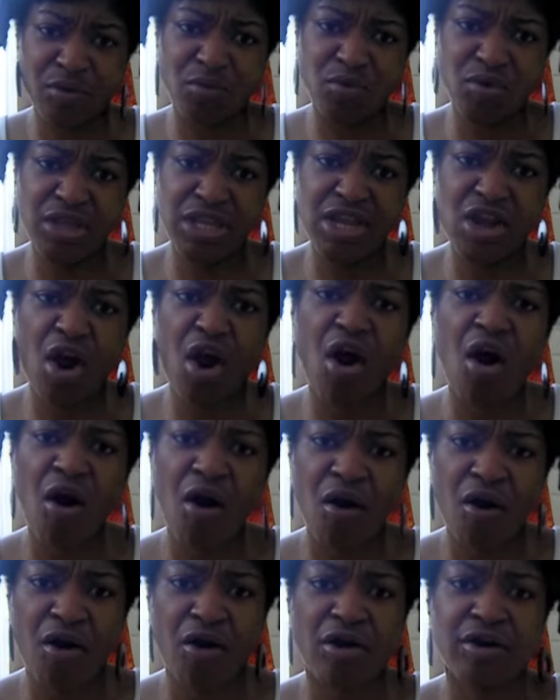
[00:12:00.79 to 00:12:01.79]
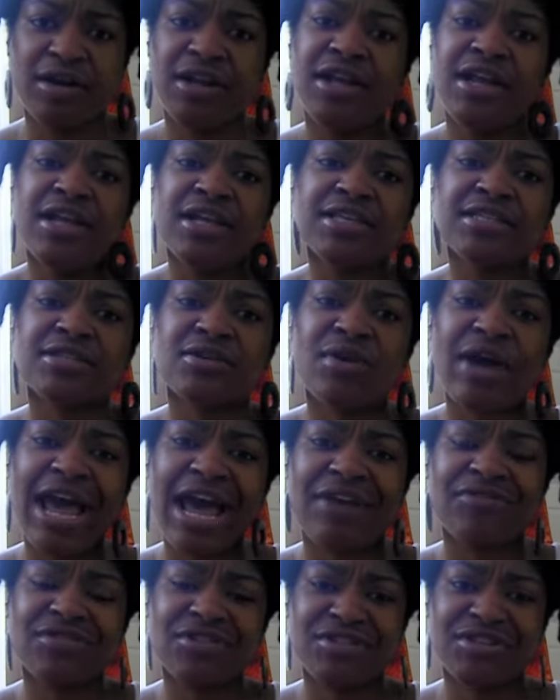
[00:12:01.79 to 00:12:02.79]
they were really hard. So
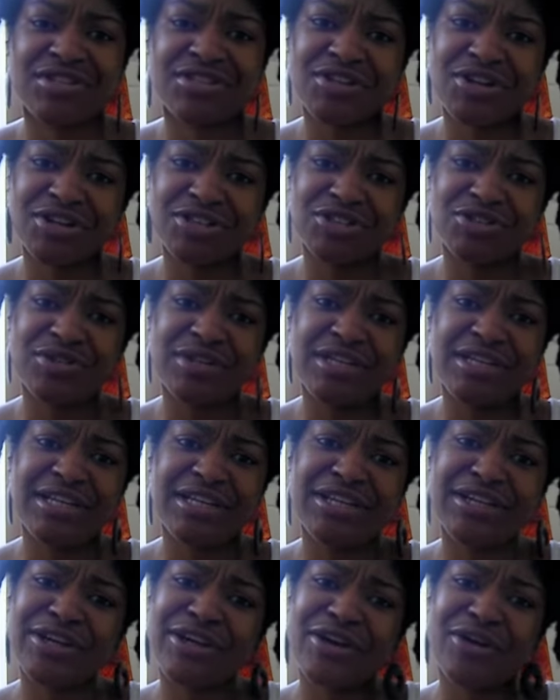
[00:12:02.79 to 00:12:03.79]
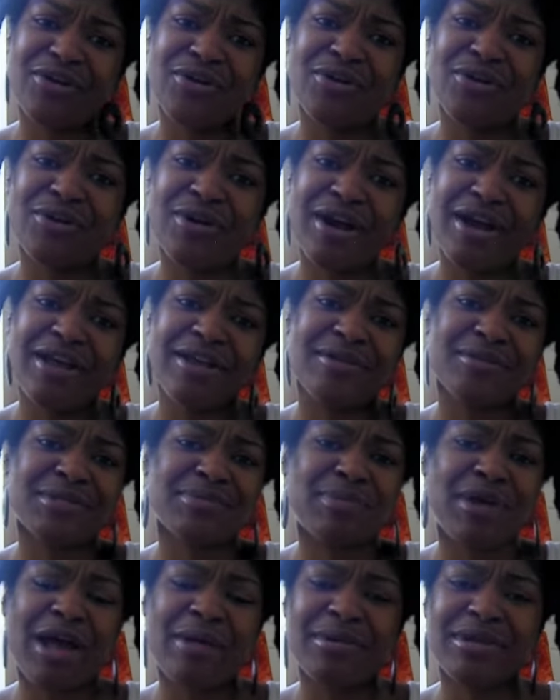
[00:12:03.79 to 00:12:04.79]
after the surgery, you know, it's
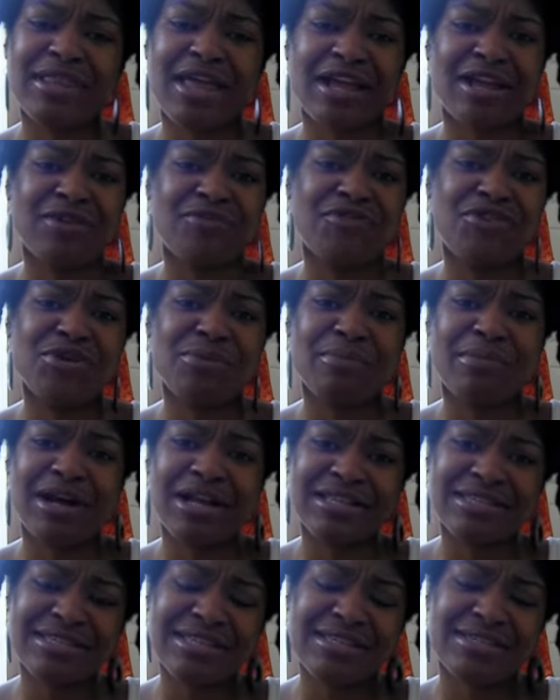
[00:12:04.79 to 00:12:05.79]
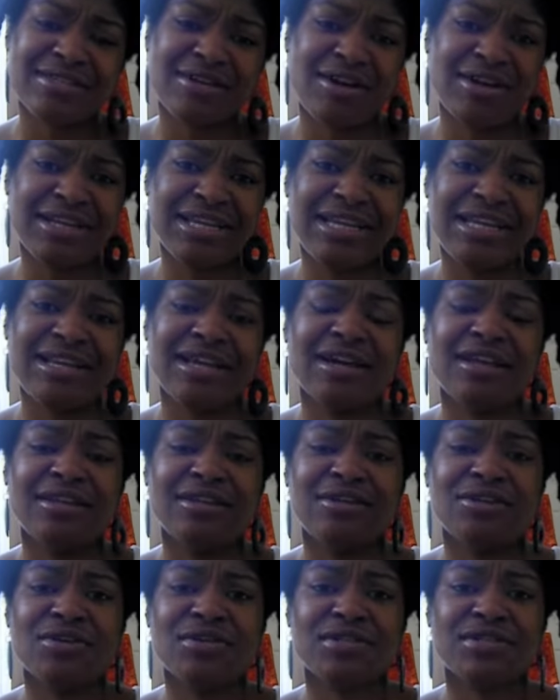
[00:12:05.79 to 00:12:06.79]
probably like a few months they started getting a
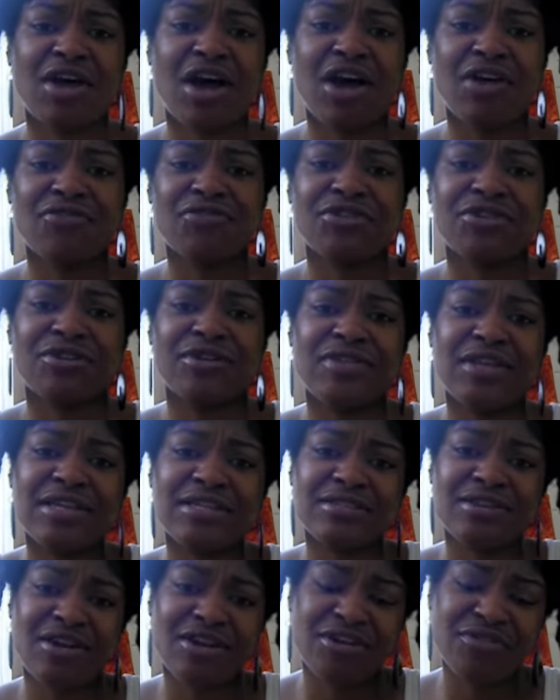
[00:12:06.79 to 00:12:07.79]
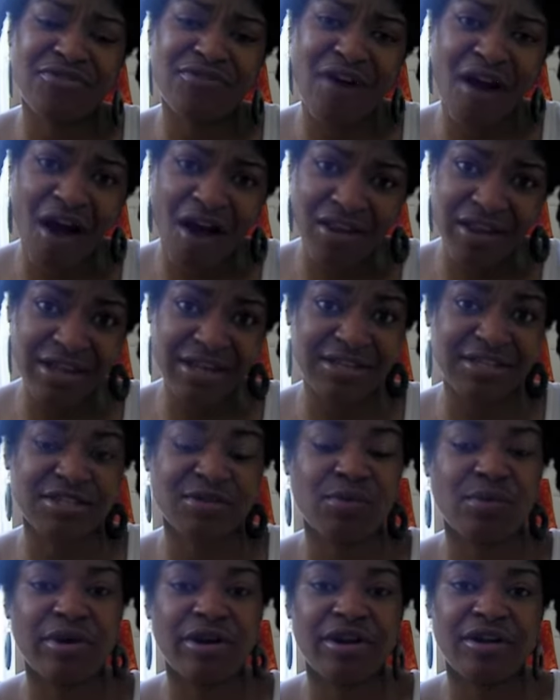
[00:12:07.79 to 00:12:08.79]
little softer and they started falling
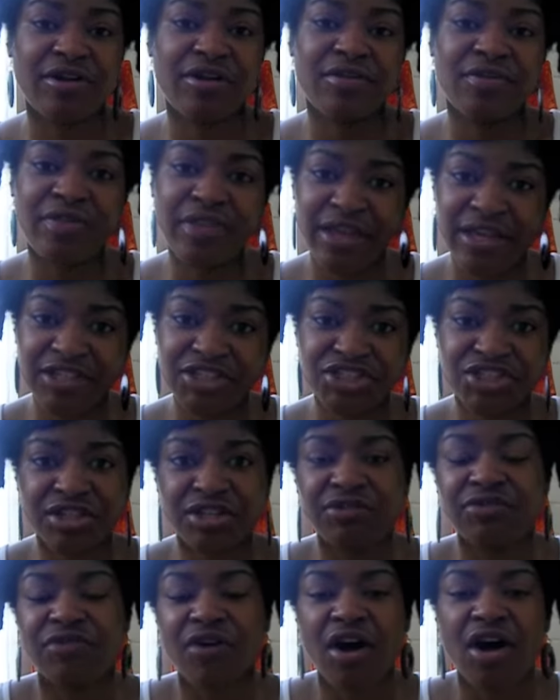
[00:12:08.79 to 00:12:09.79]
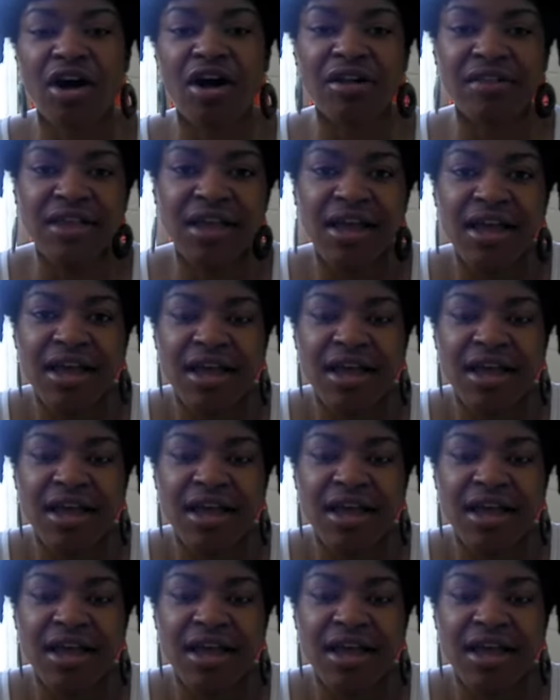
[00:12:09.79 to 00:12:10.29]
to where they should fall.